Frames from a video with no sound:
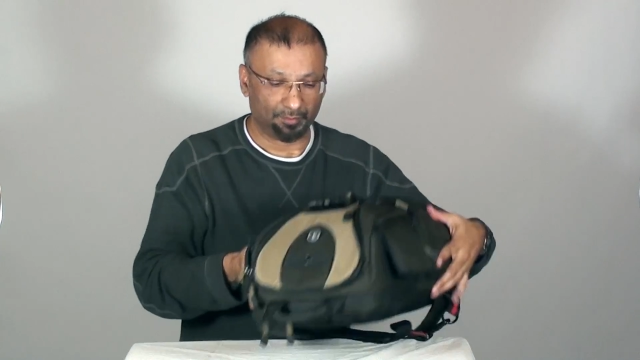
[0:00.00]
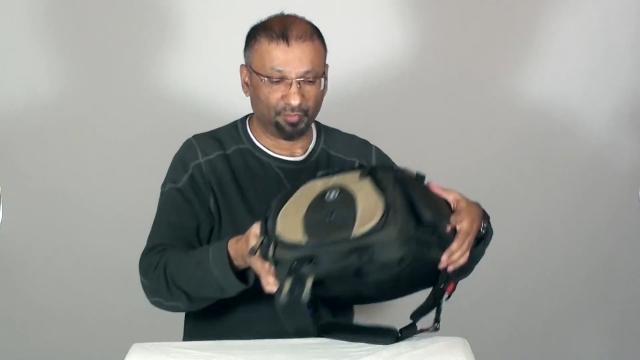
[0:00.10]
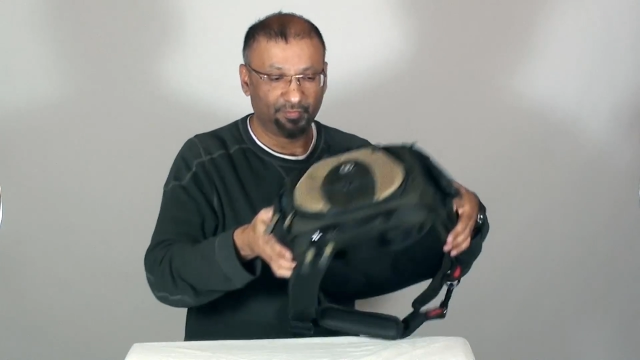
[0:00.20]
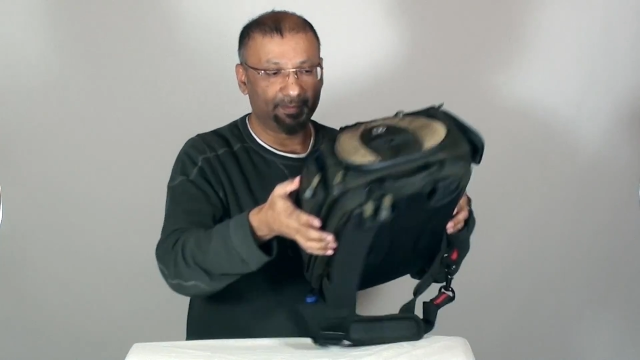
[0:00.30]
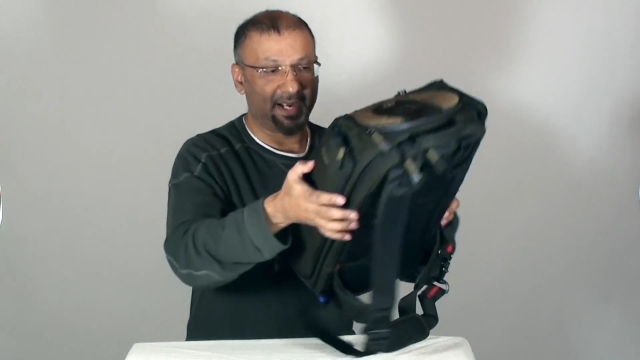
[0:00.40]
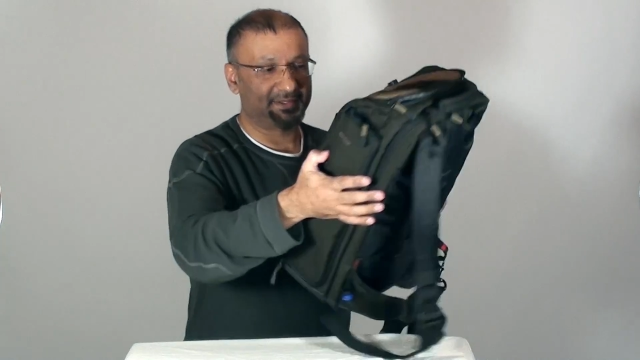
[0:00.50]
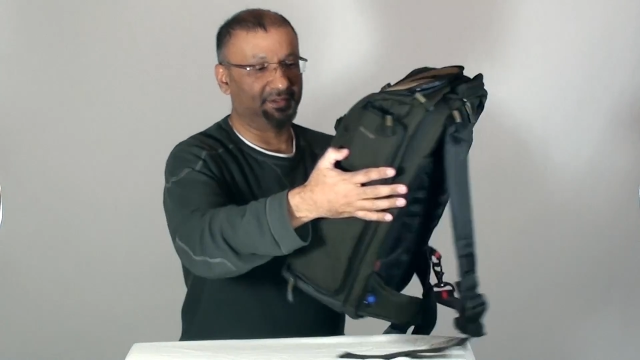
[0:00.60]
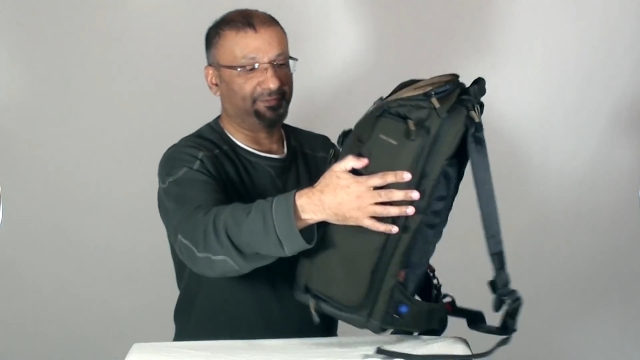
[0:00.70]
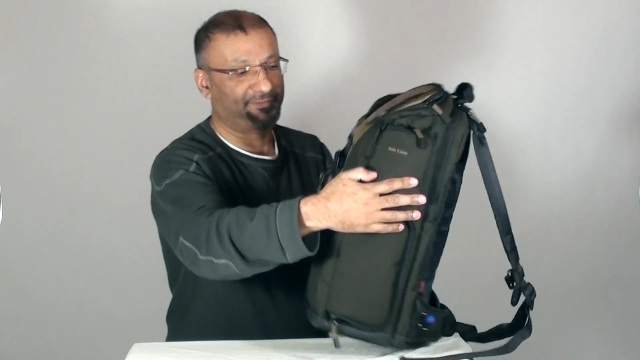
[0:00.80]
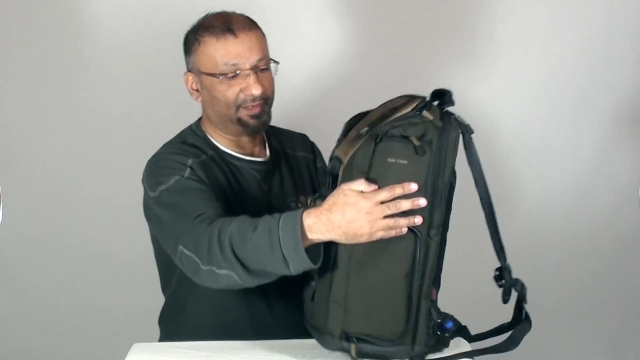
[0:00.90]
Moving back to
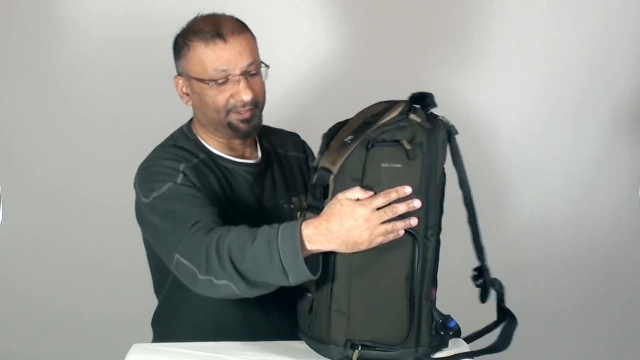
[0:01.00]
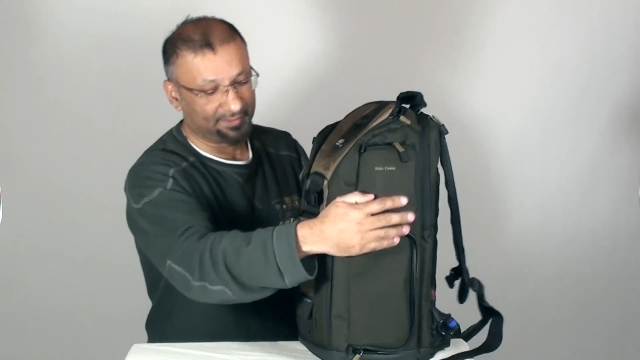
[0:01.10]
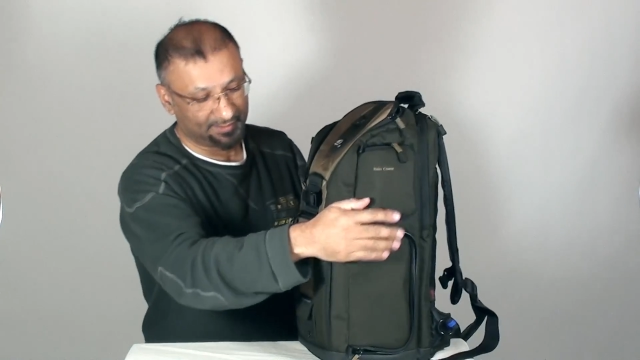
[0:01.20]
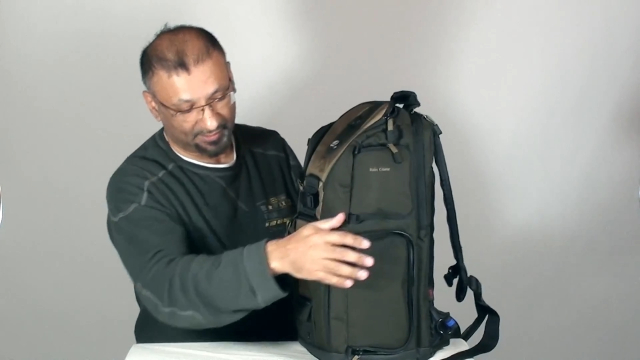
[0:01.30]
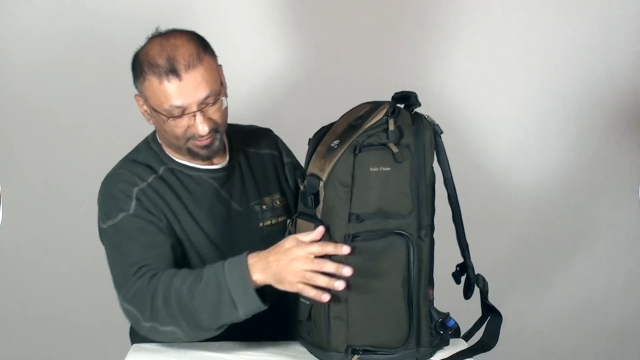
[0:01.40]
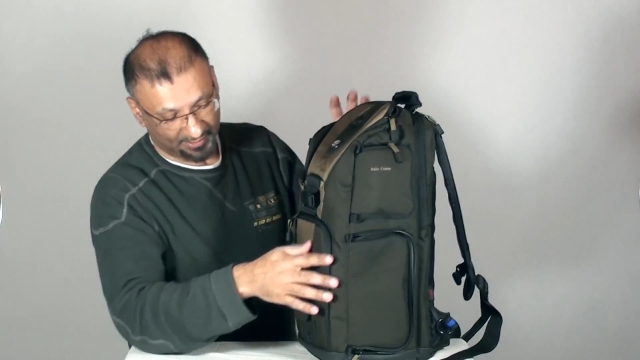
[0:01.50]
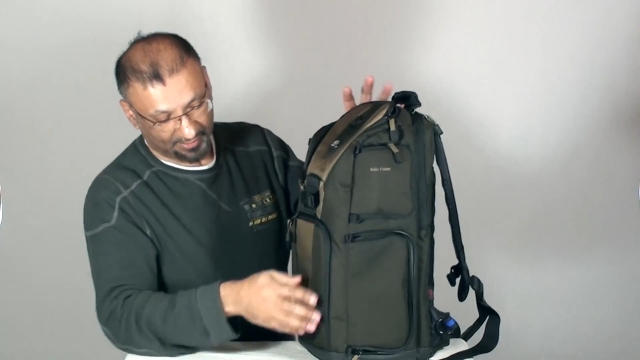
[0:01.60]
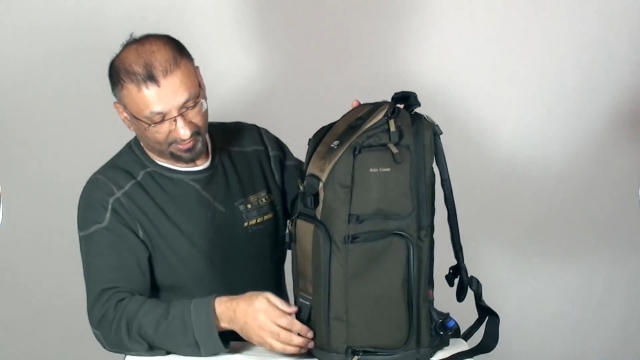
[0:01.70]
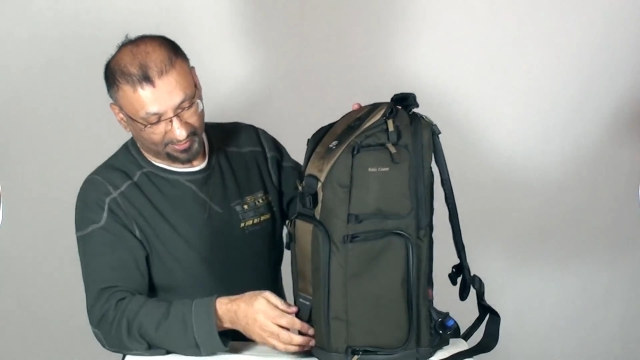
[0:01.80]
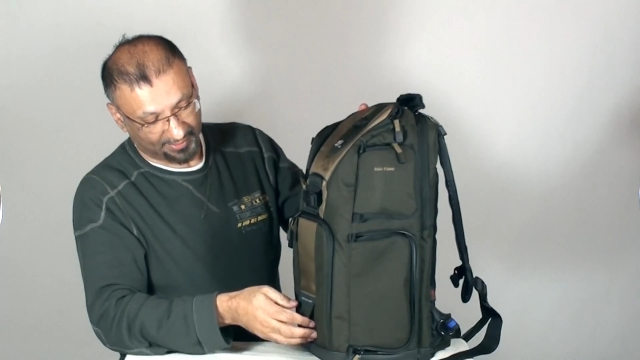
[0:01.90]
the front,
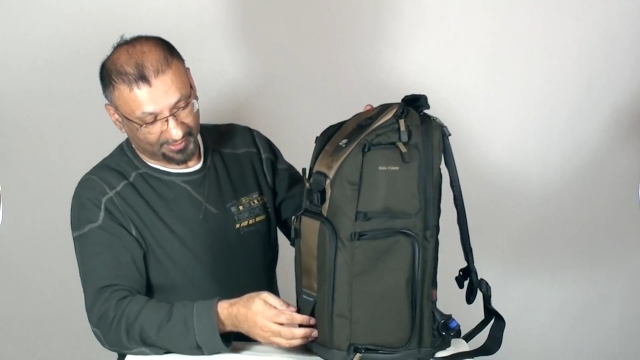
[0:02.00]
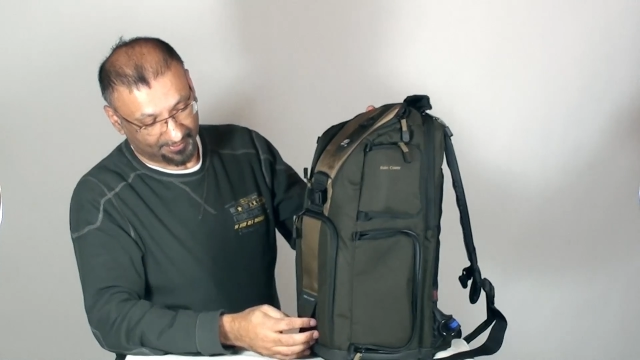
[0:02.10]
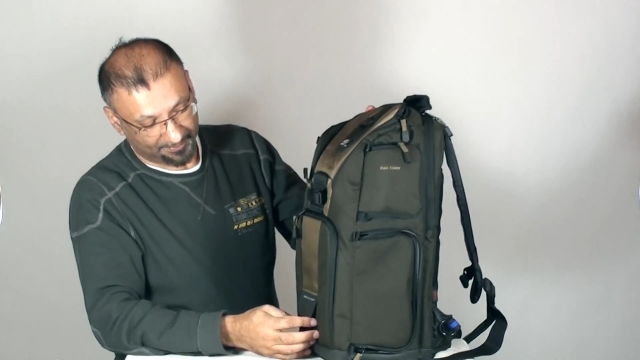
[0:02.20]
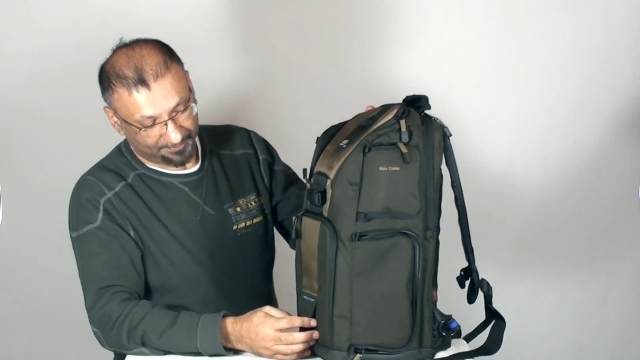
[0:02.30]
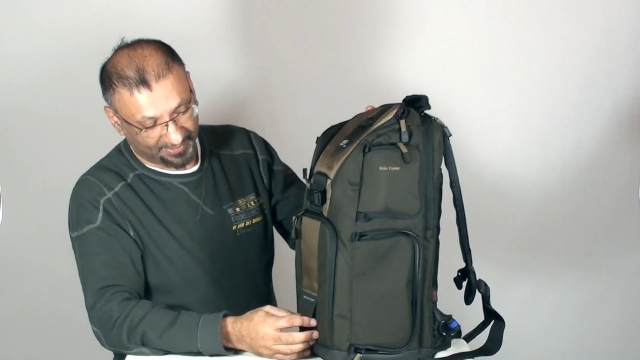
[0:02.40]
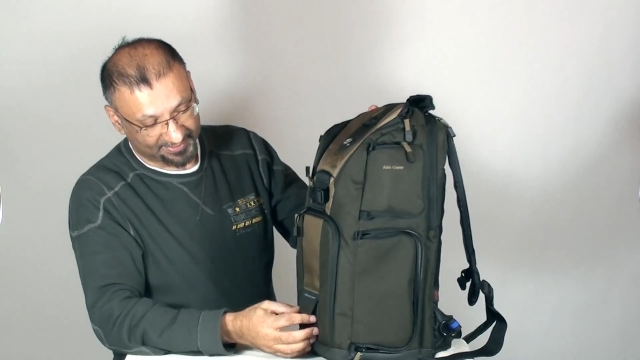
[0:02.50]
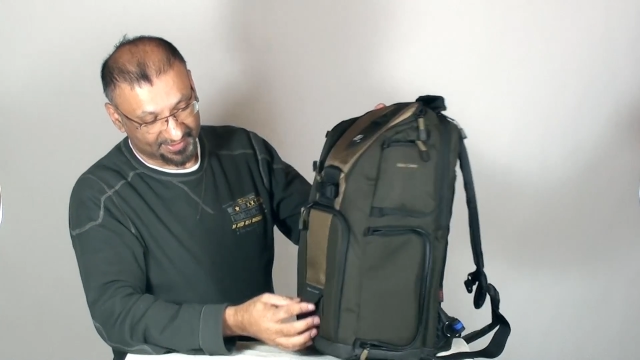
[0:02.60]
it